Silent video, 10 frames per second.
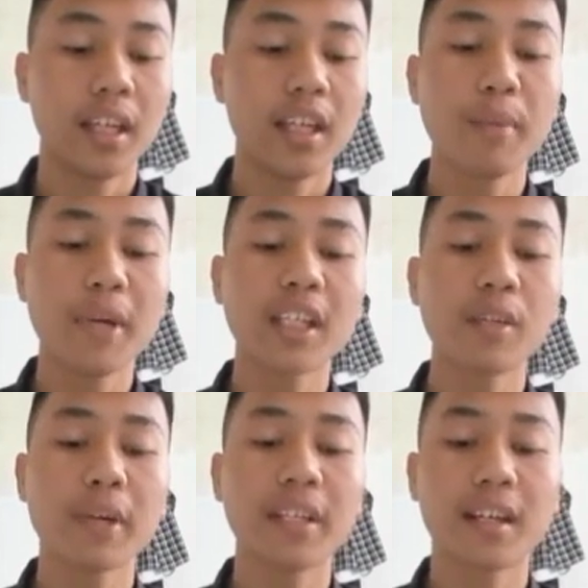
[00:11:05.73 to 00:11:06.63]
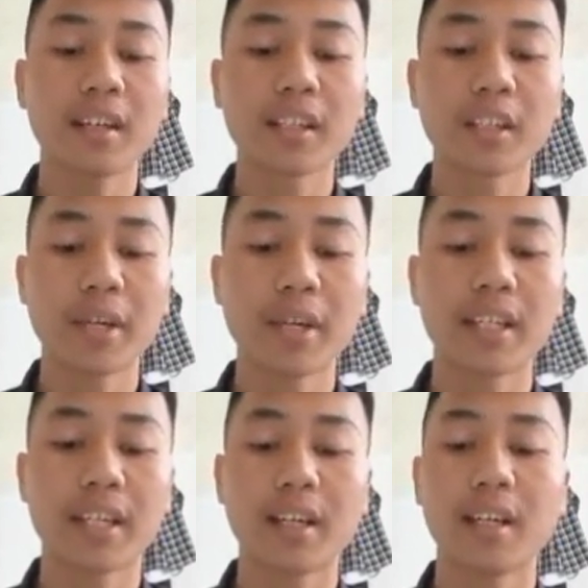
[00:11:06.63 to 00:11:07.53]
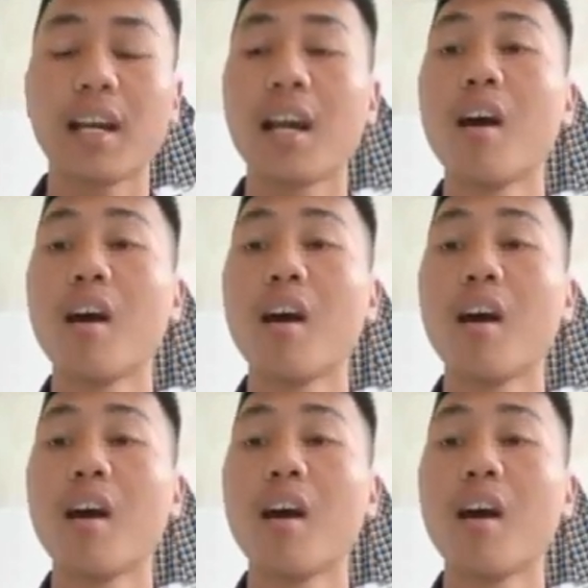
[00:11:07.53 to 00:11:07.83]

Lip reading: in making media learning media,